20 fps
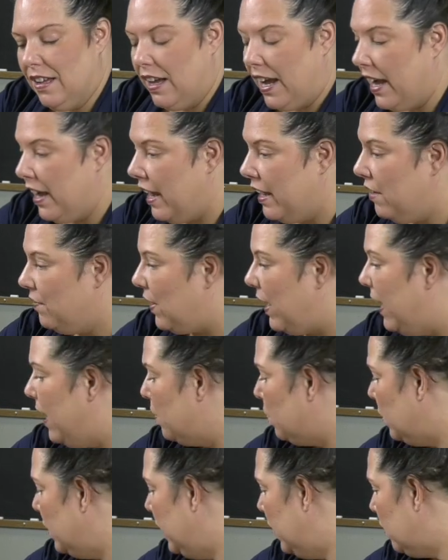If I
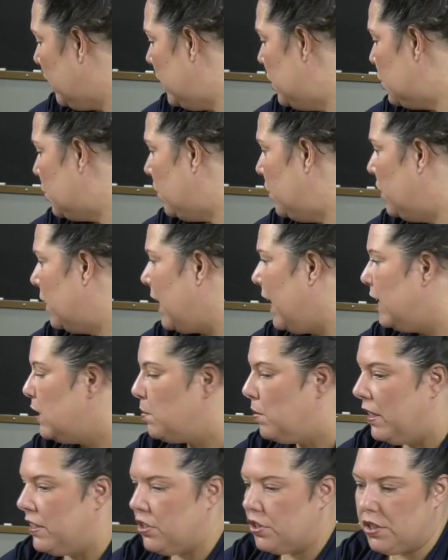had one here, I'd show you guys,
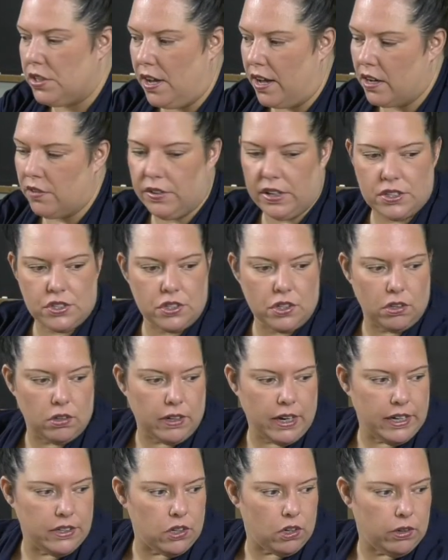but I just thought of it, so
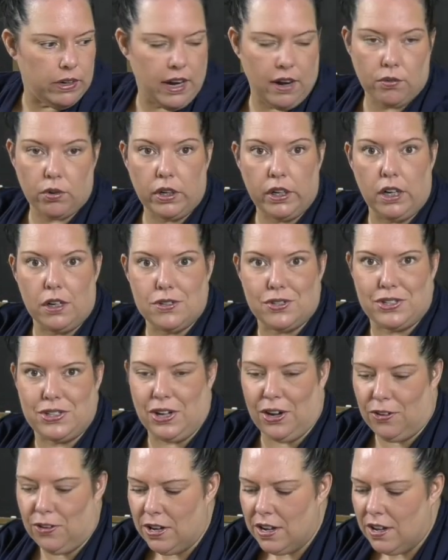I don't have one here,
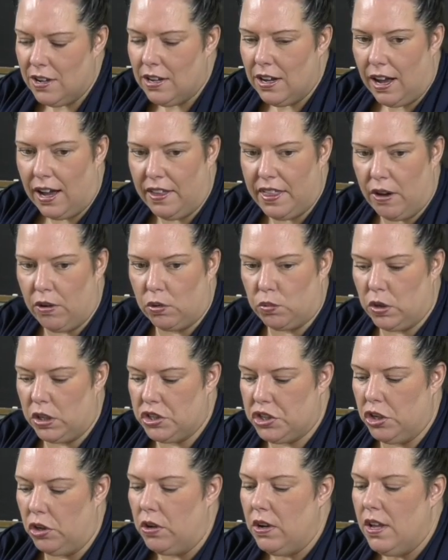so that would
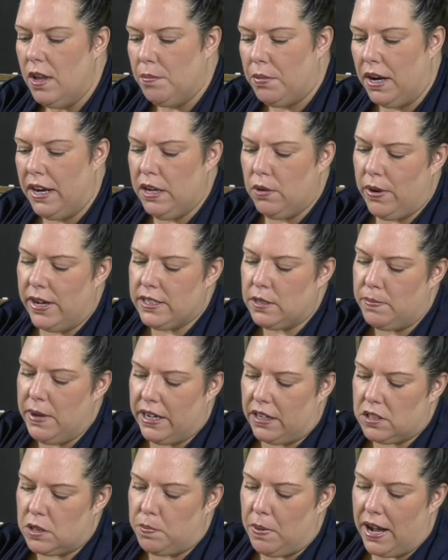work too. But anyways,
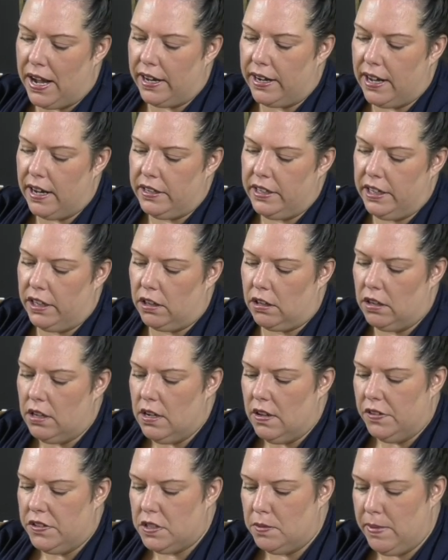make a spot on here
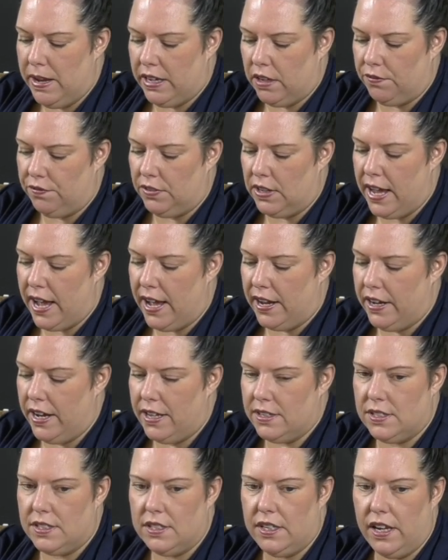to make it flat
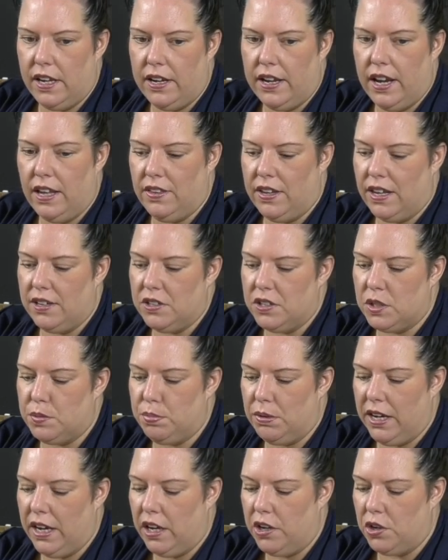and sit, and then
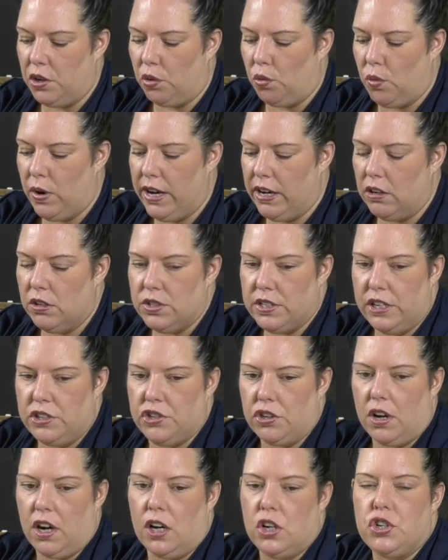display your wares
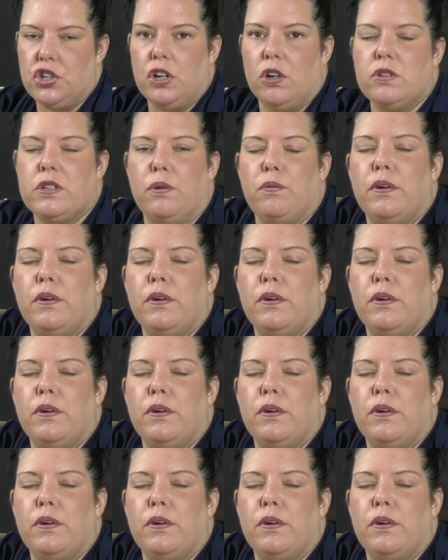at your art shows.